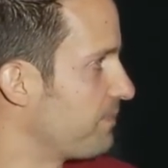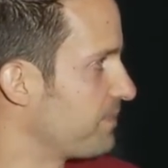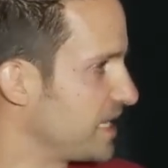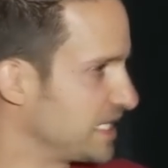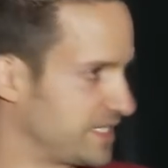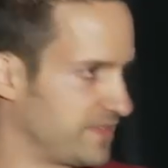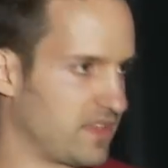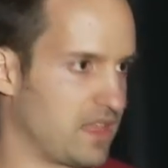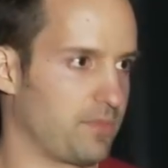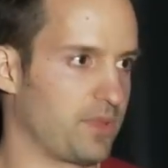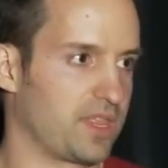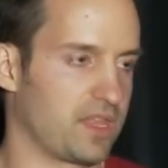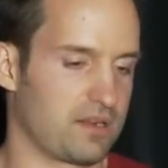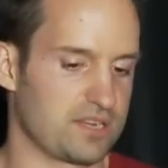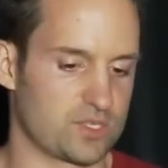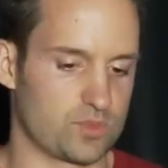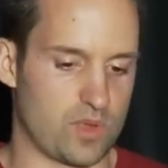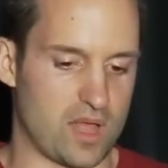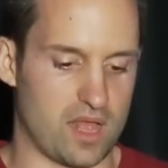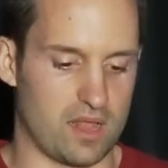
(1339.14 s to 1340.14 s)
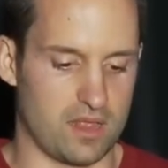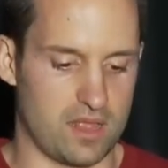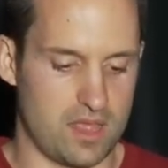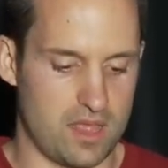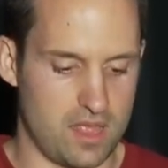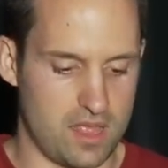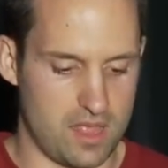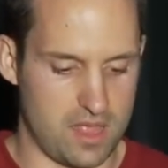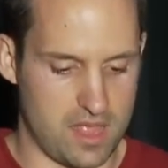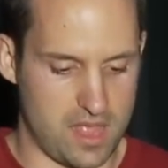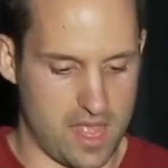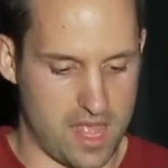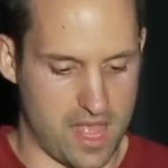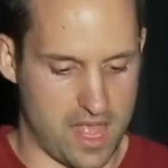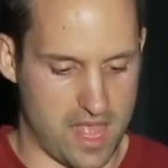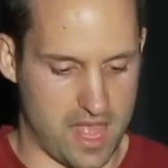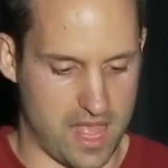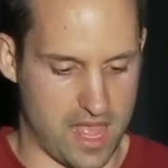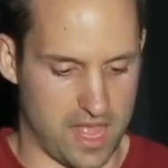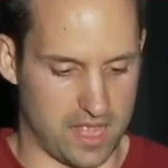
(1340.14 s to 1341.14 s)
it's available there as well.
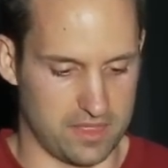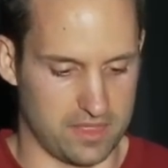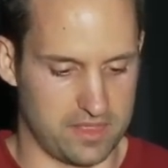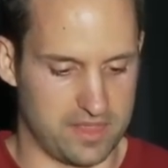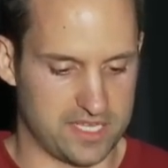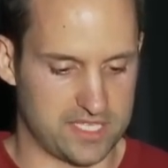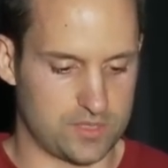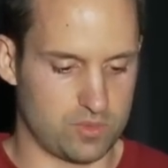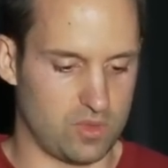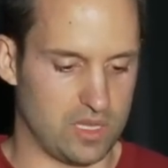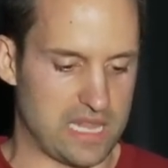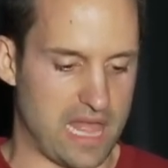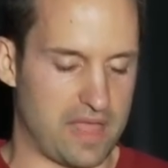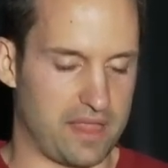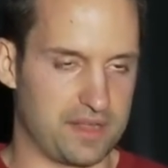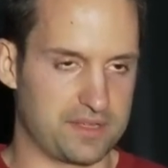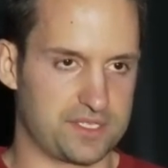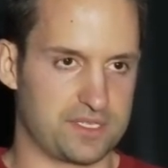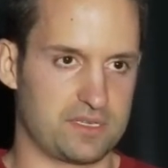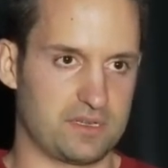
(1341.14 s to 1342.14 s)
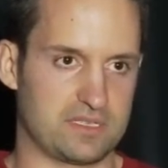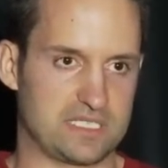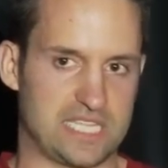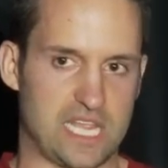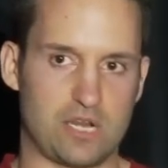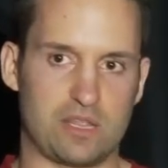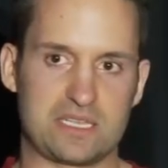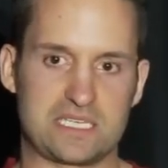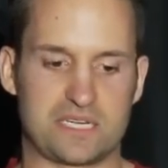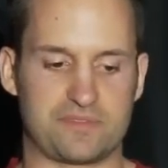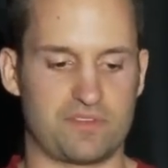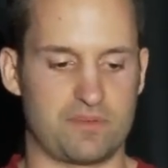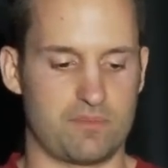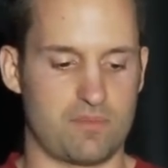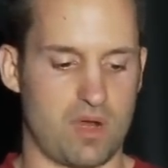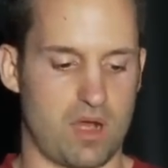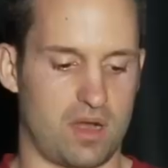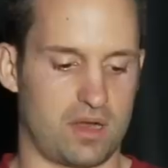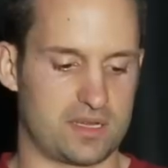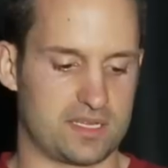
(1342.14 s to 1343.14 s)
And this will allow you to set all these different
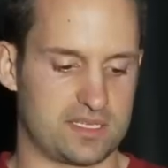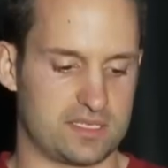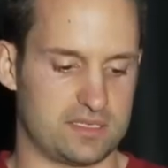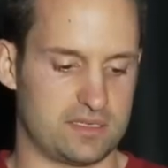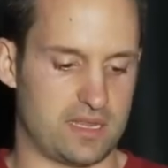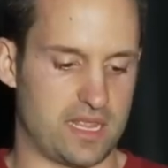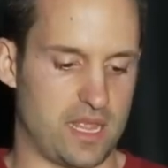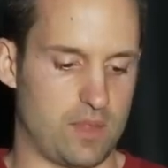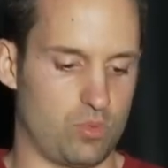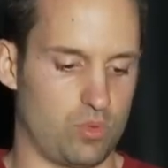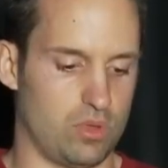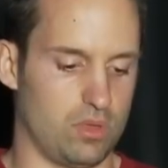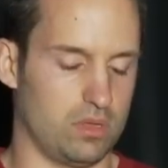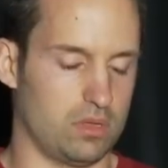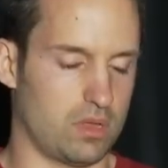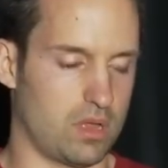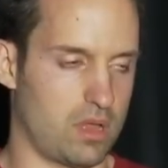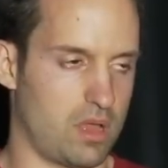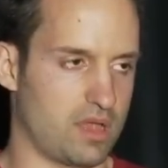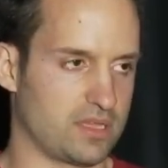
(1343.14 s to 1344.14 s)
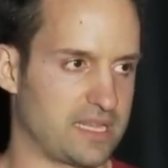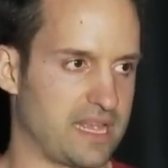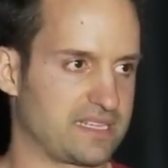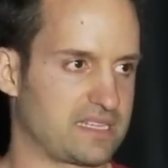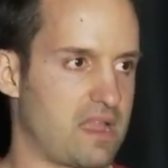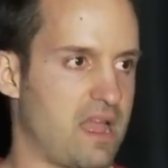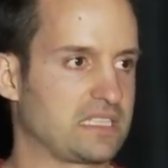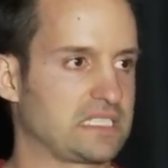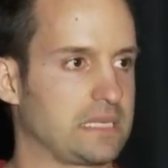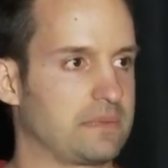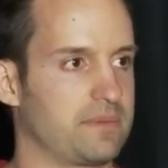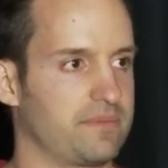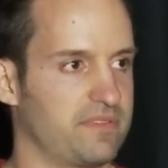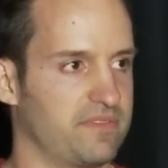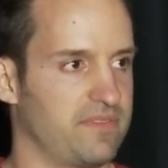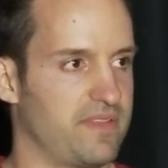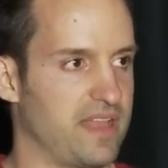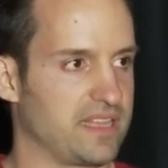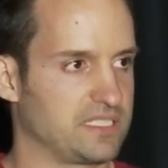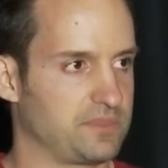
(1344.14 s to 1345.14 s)
marks. It will also have the concept of
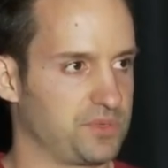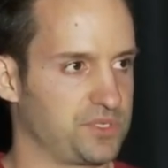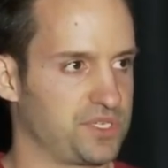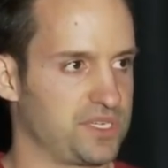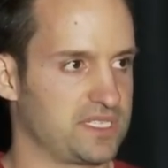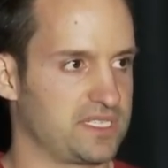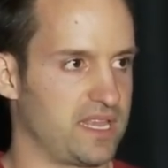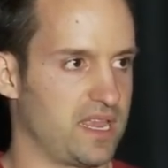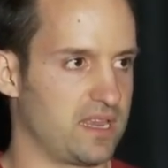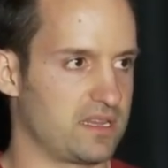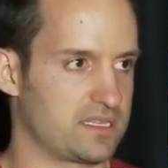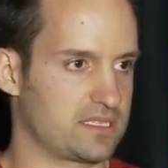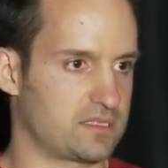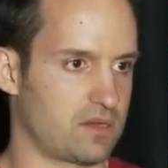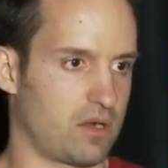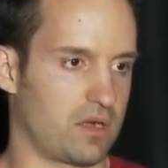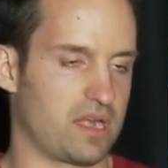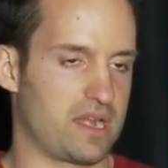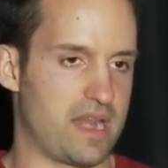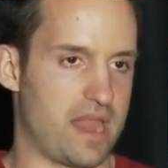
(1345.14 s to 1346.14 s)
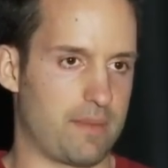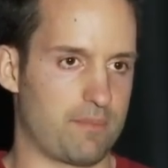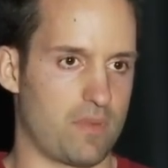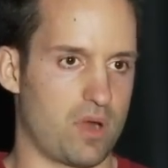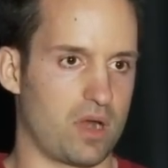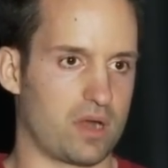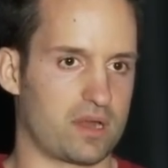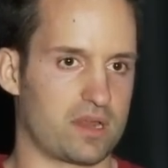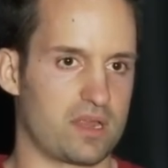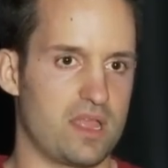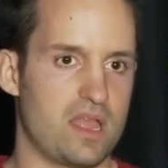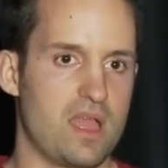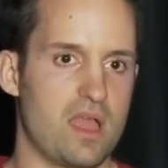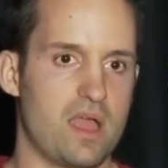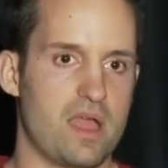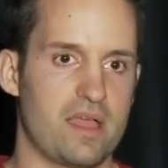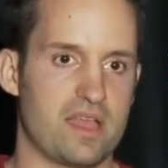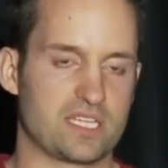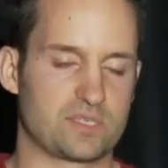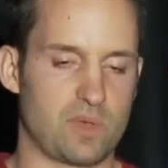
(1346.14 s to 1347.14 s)
events, which is a start and end mark,
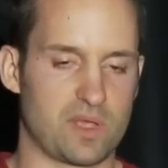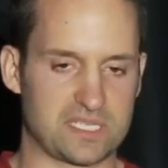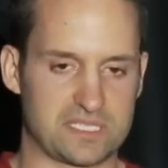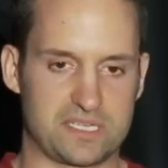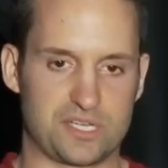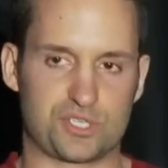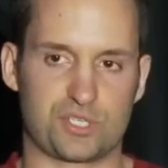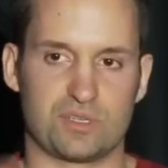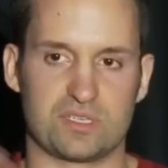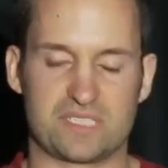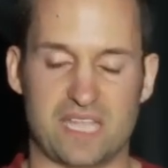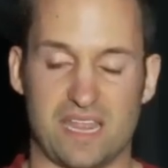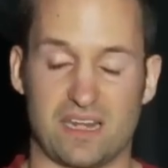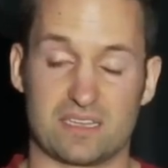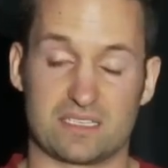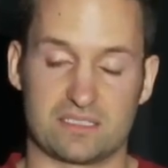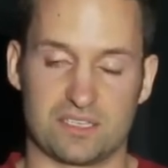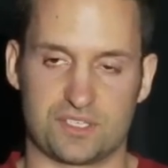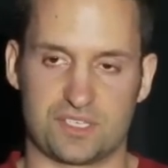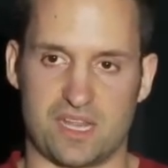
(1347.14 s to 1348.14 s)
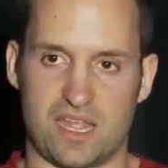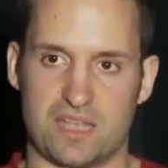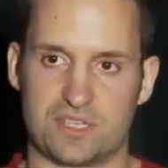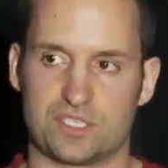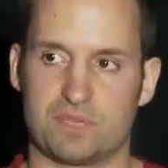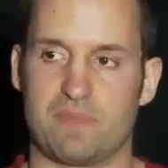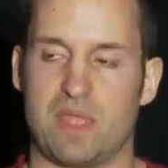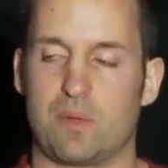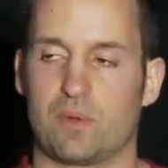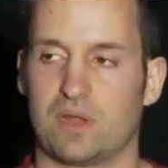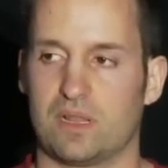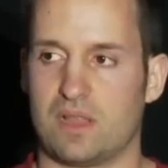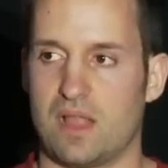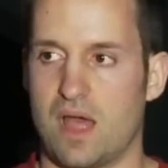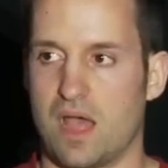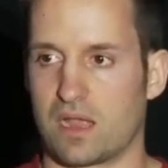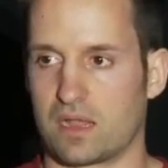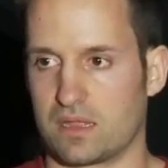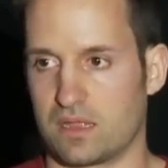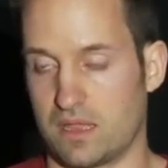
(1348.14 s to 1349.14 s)
as well as additional data, such as you may want to
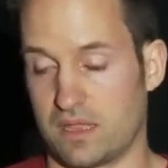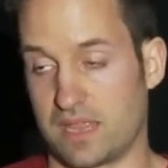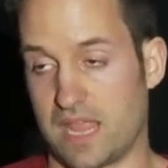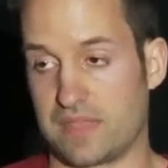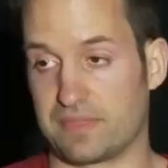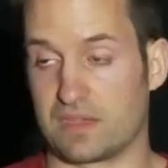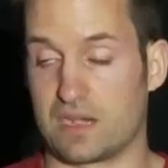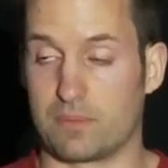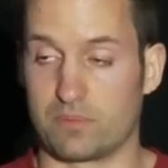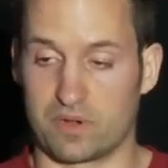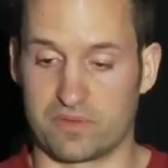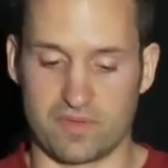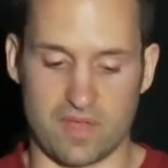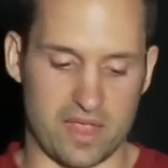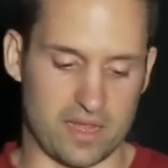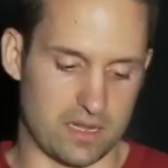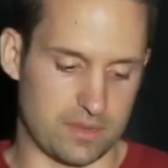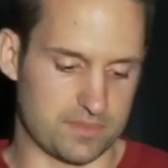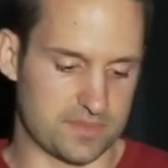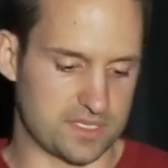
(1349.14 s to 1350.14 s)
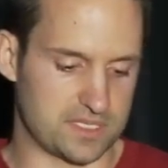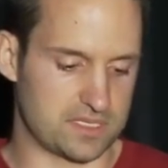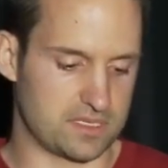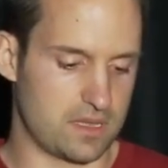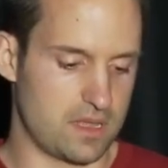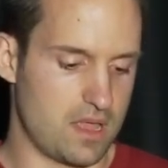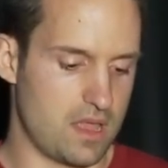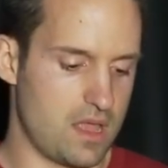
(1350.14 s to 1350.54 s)
log, again, the number of items.